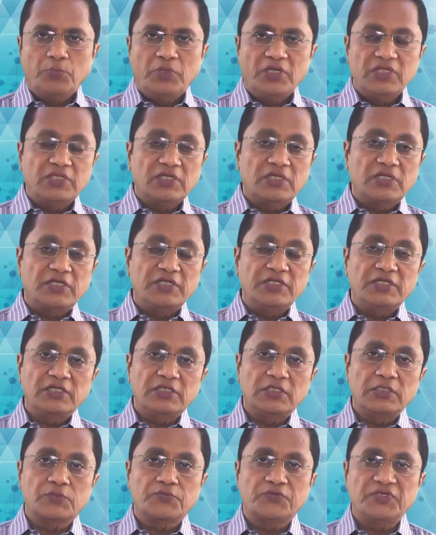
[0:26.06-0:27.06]
But the
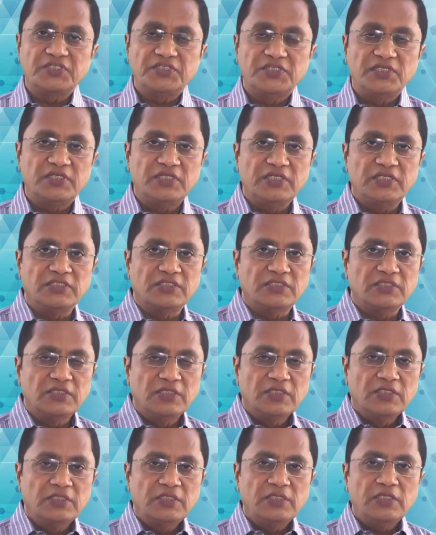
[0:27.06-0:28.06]
critical question is
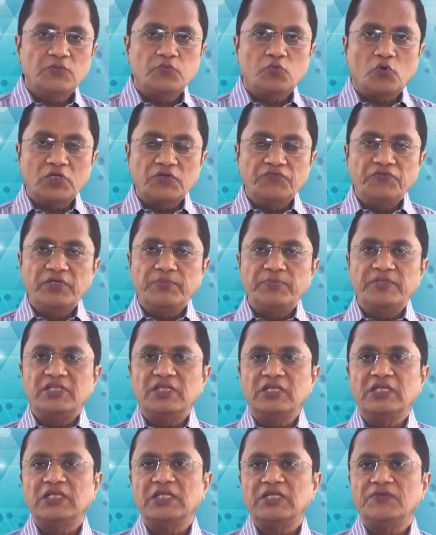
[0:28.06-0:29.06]
that what will be
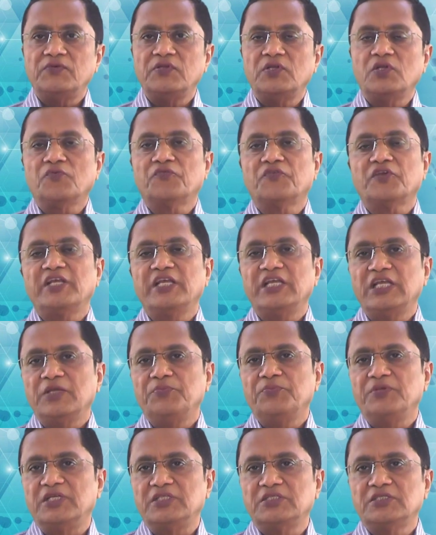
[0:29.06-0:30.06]
the level of
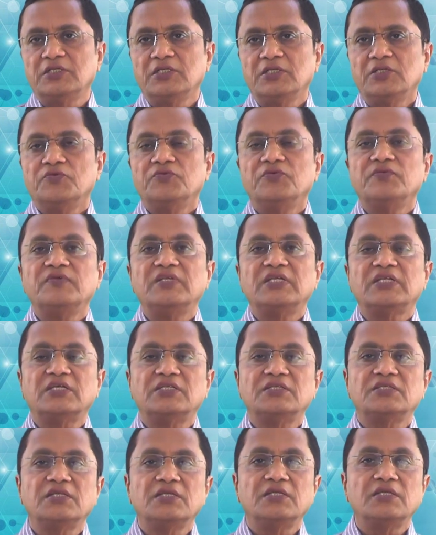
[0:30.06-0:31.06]
AMH we will
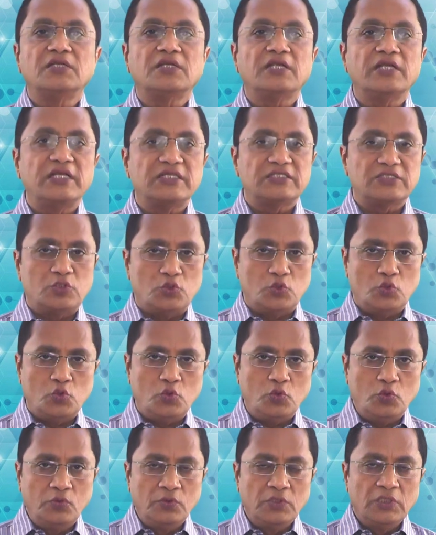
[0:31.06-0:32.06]
consider as
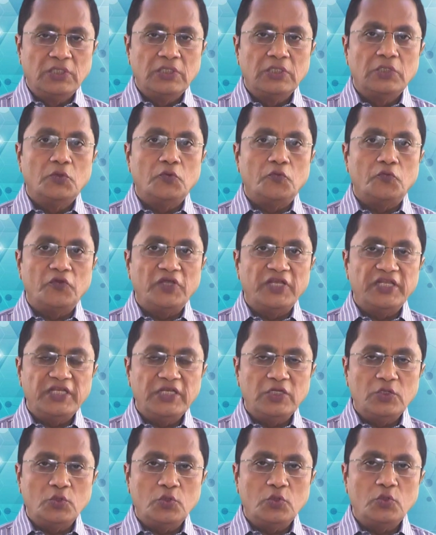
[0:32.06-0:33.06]
low,
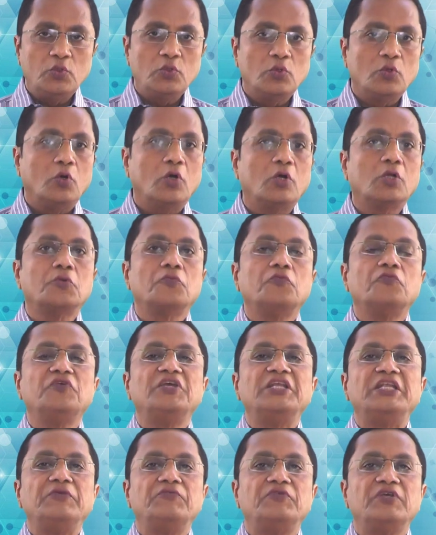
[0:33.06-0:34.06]
very low, or
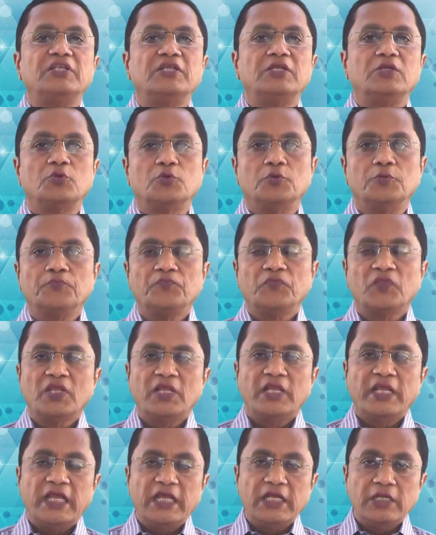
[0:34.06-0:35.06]
very, very low?
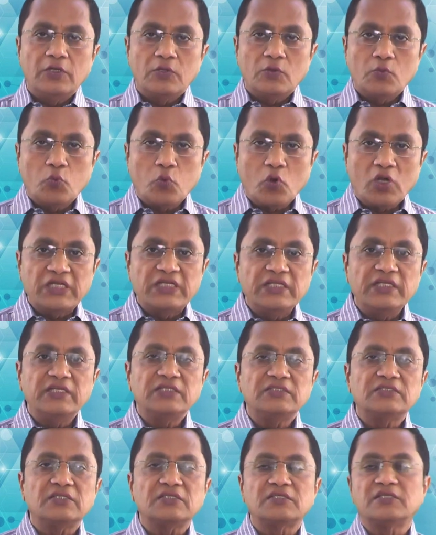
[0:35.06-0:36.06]
And what
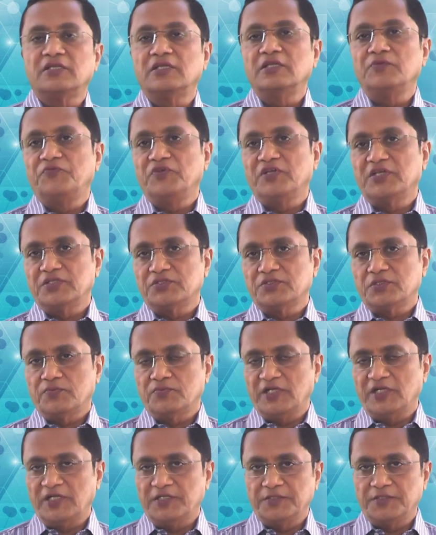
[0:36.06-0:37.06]
is the significance
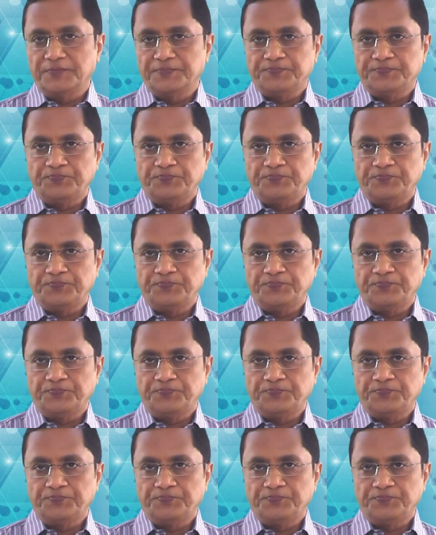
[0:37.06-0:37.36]
of that?